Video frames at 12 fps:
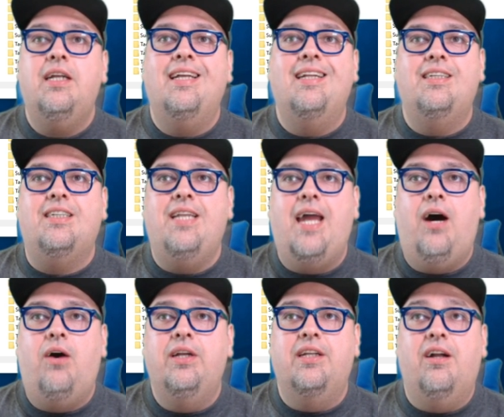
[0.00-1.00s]
It is
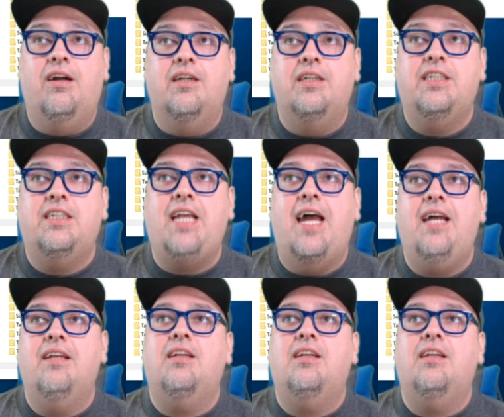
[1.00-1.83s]
now in our set,